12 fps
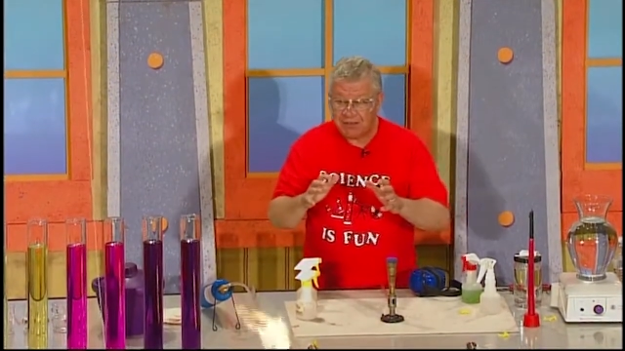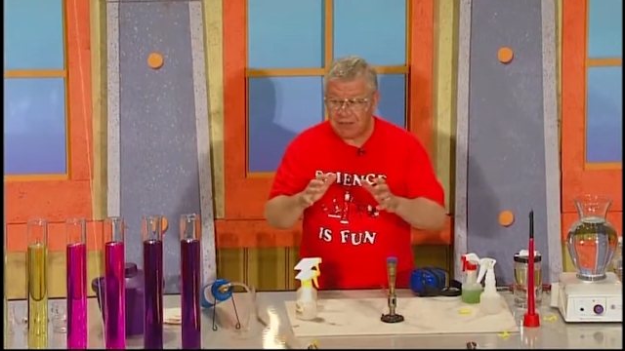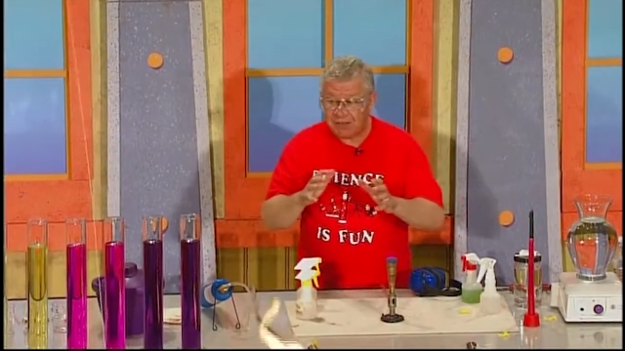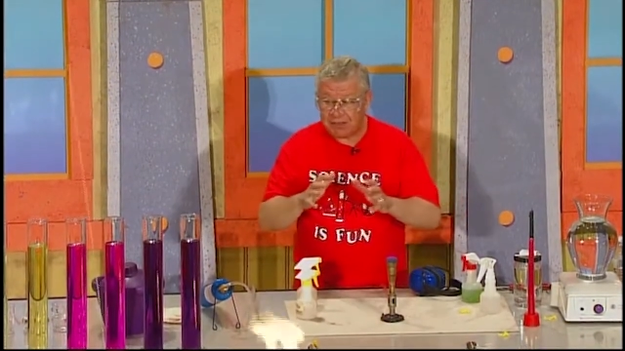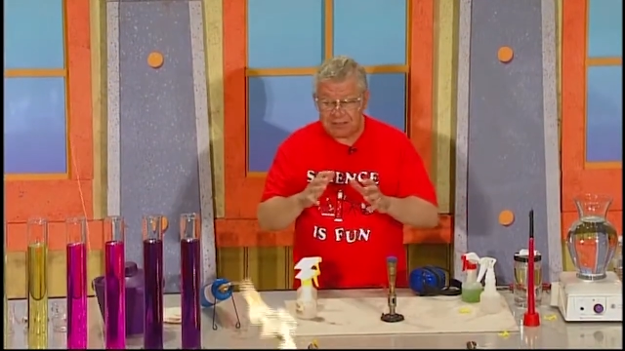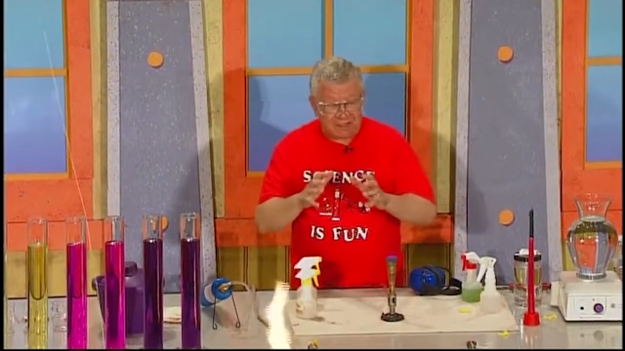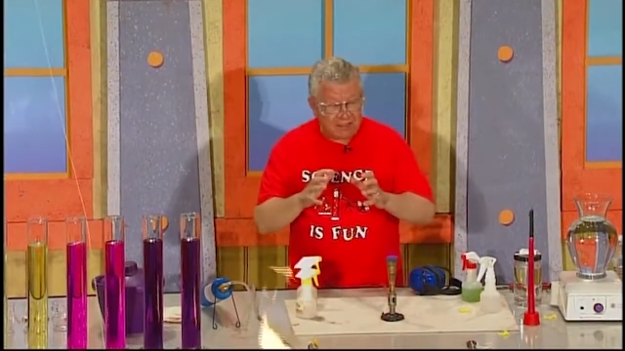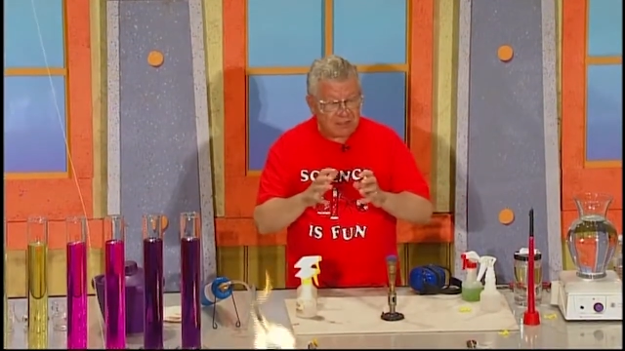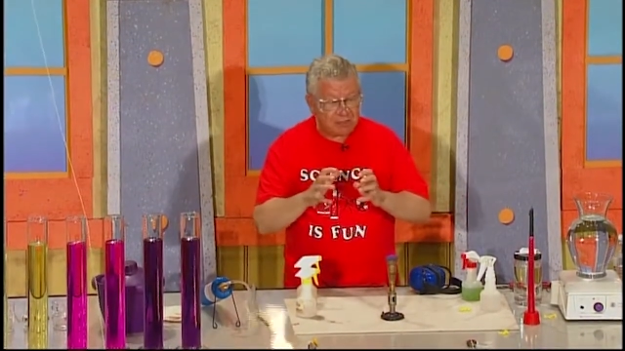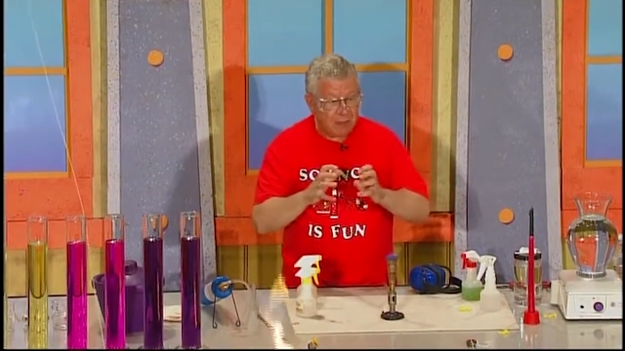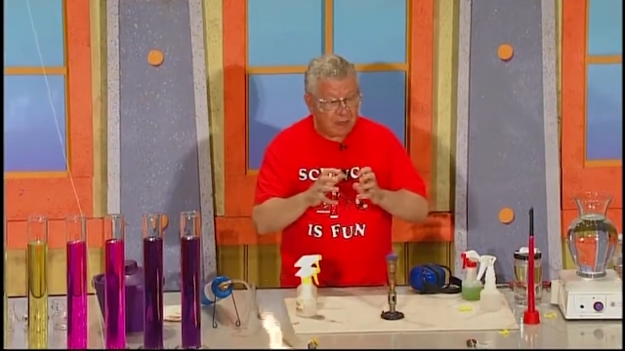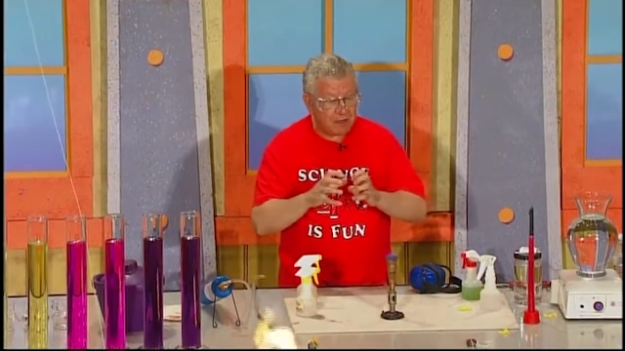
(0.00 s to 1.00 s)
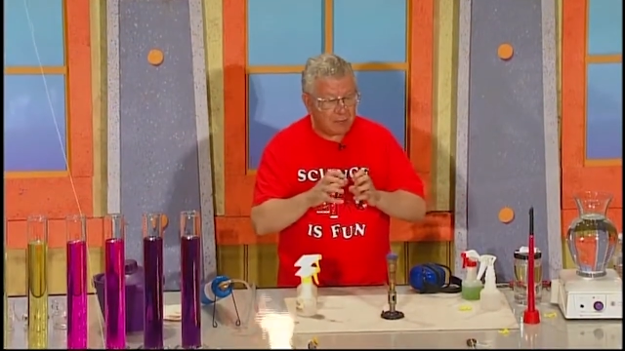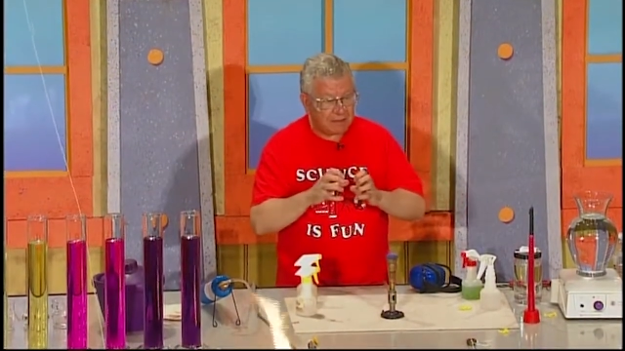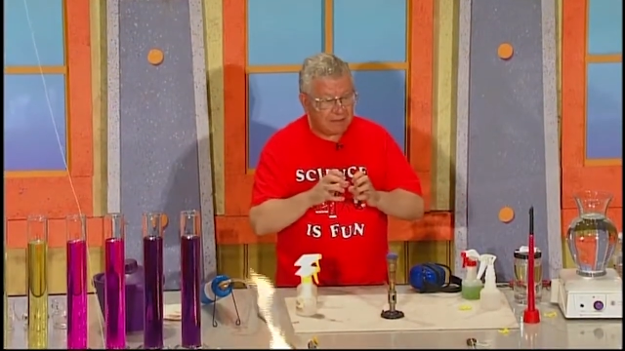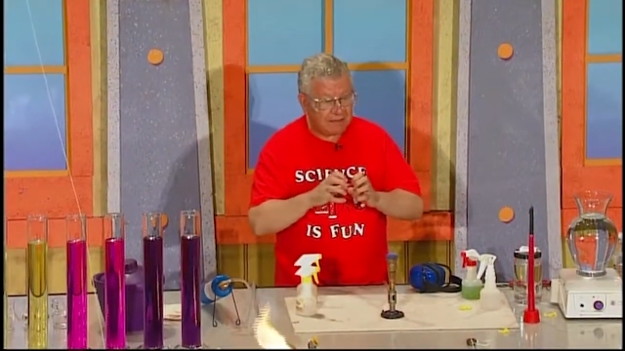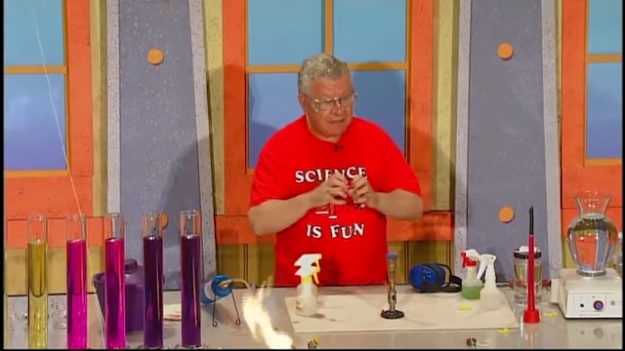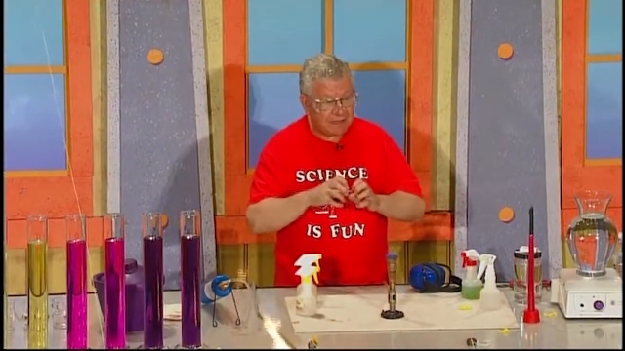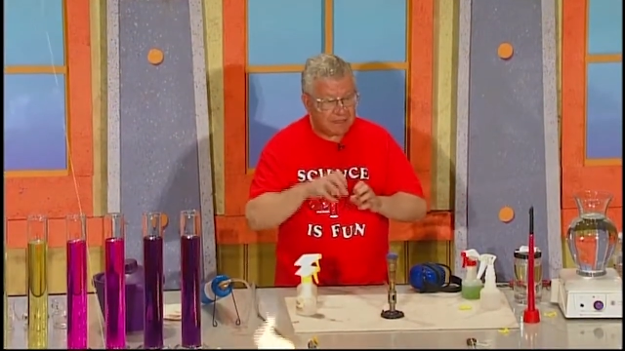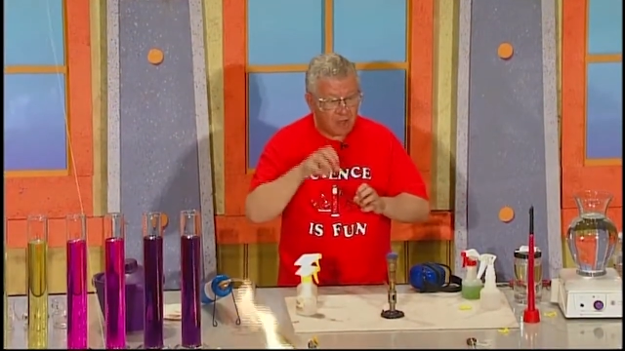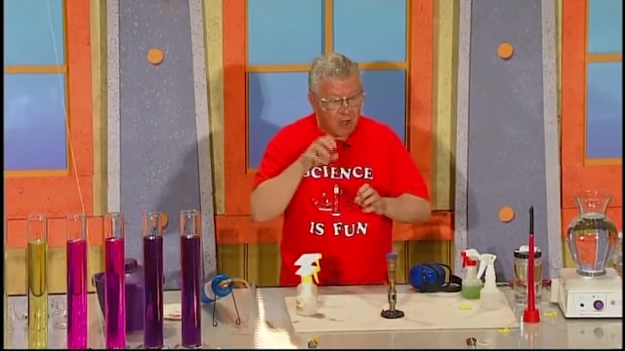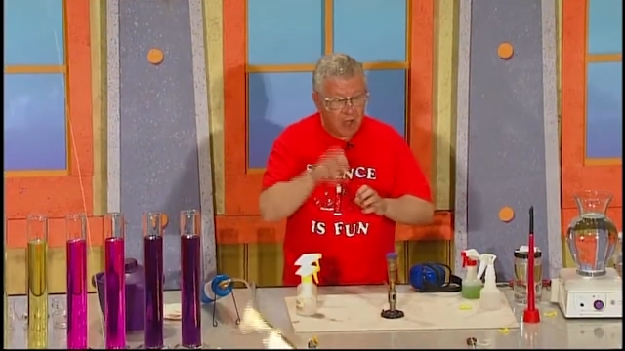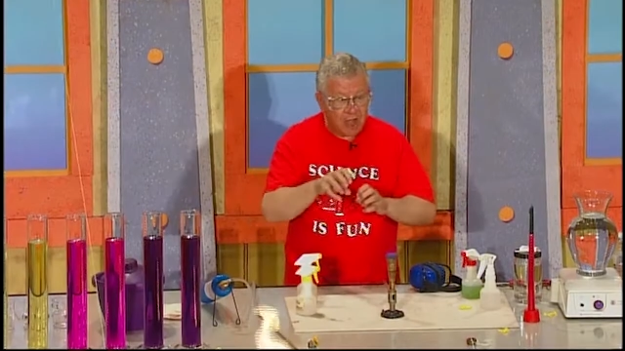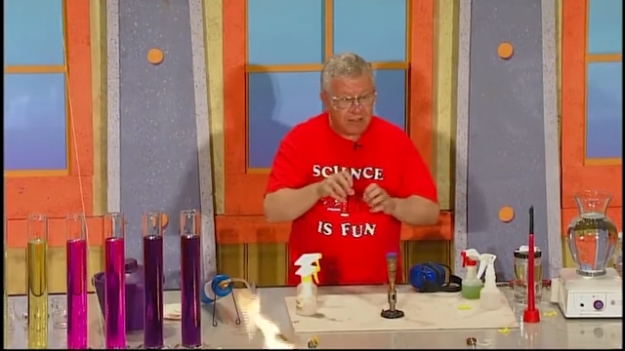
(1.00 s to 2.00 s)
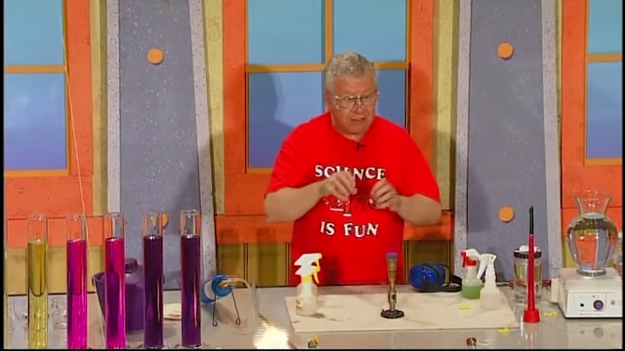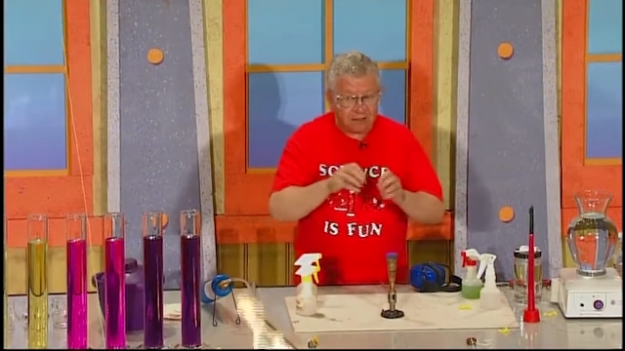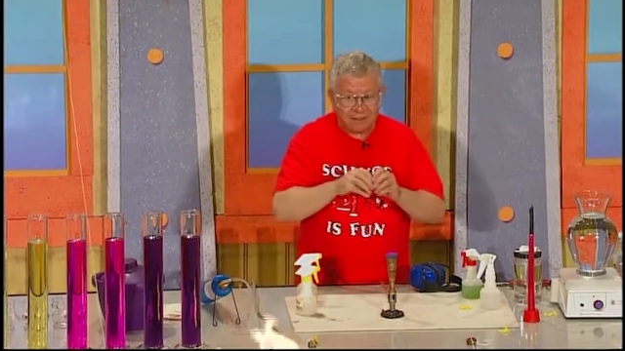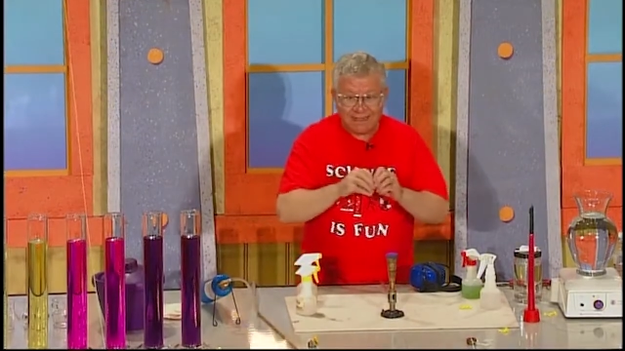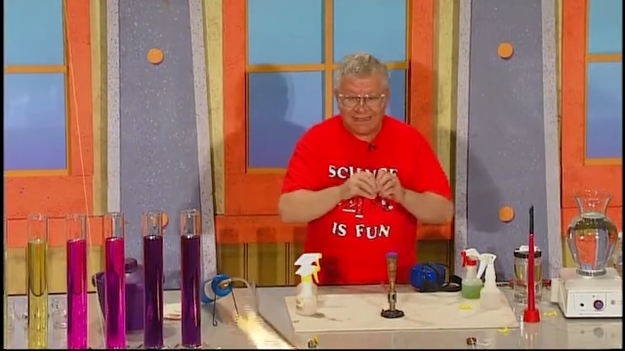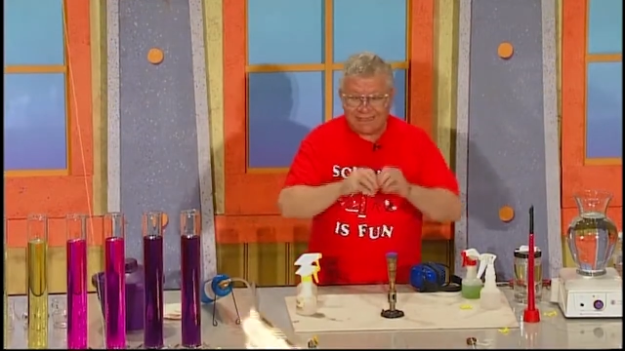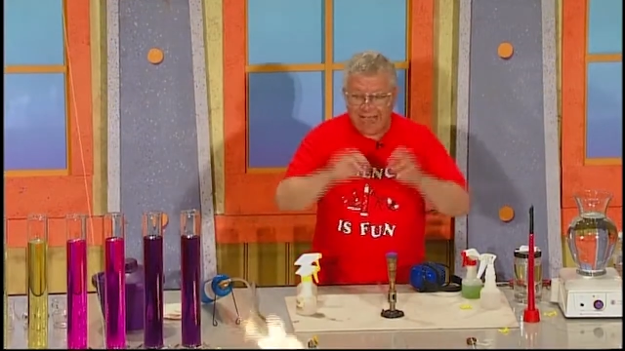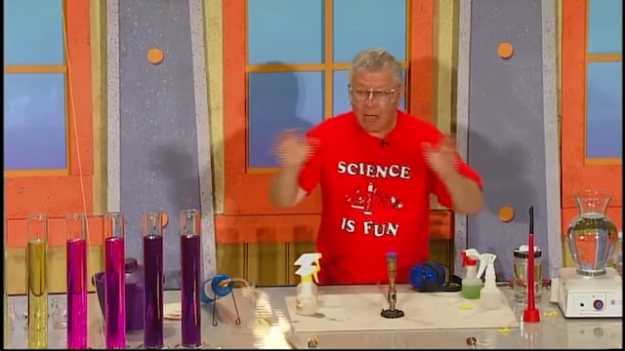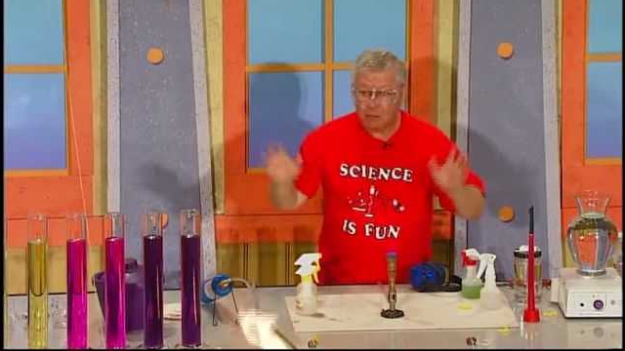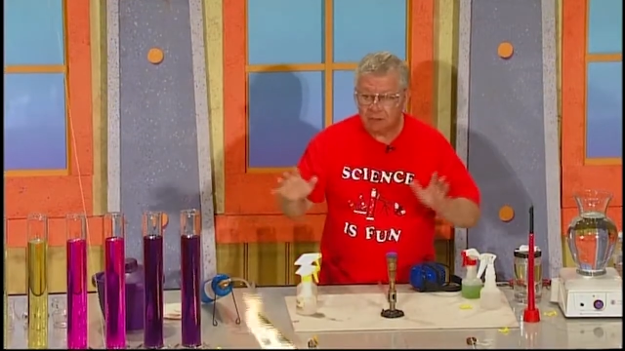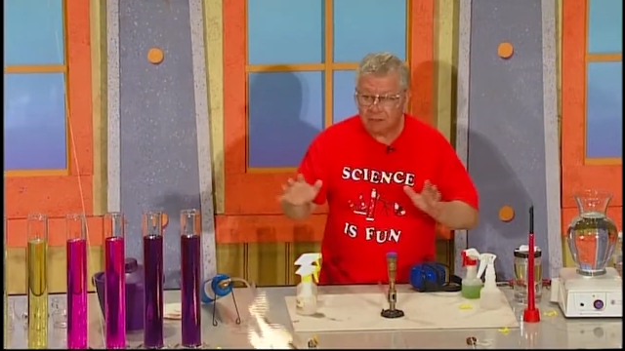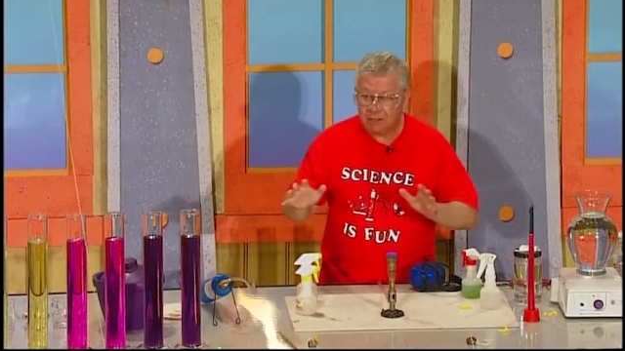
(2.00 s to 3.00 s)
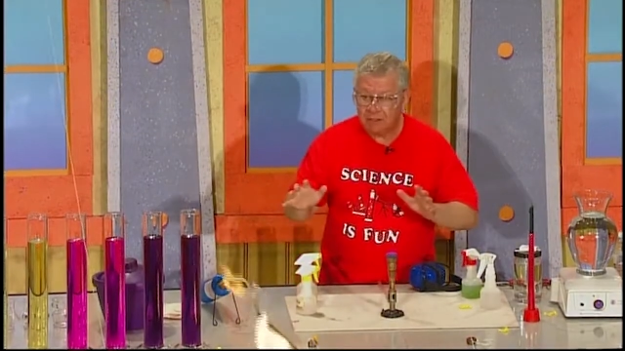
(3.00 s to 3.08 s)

Did you see it better with the lights on or the lights out?